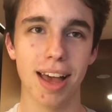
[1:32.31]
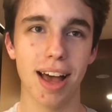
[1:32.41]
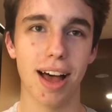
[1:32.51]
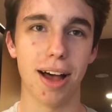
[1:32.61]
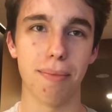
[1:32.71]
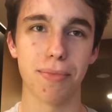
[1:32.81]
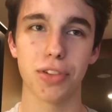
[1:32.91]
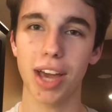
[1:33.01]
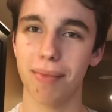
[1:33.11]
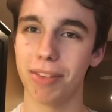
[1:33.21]
Um, so
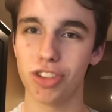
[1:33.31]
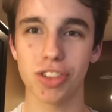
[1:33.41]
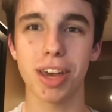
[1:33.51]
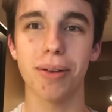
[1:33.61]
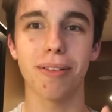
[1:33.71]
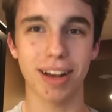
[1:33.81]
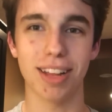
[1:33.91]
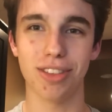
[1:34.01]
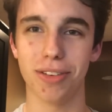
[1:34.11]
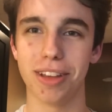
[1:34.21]
yeah, let's just get right
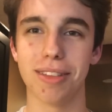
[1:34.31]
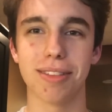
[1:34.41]
into it.